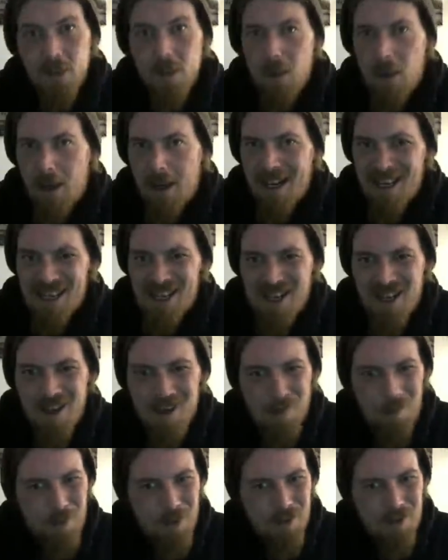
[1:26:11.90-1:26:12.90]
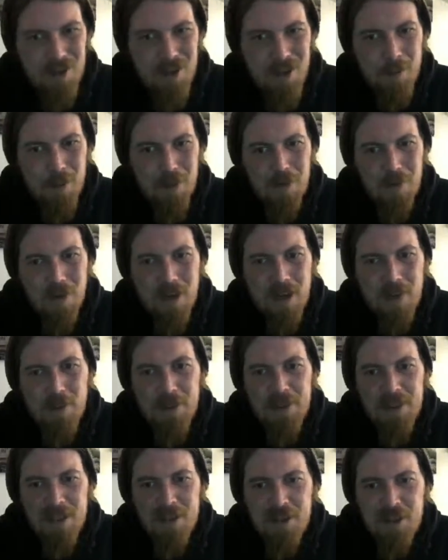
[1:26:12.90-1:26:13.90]
I guess you can't moan too much, right? Anyway,
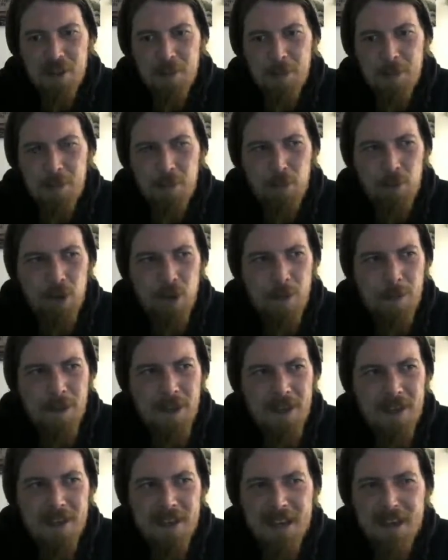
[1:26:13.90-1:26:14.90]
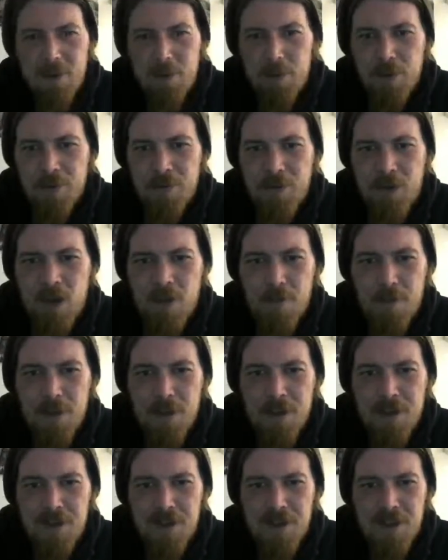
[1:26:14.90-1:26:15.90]
Dazzel's going to pick the ball up here now with 5
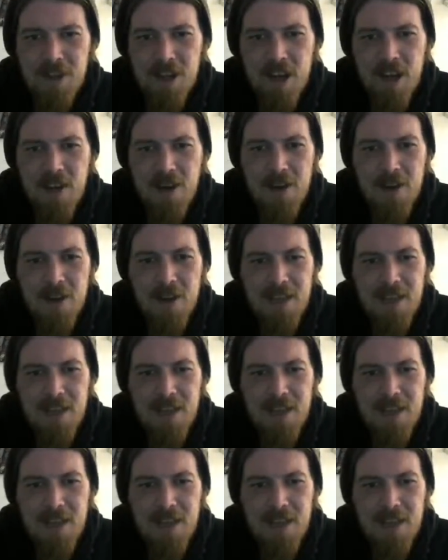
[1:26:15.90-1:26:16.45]
minutes to go.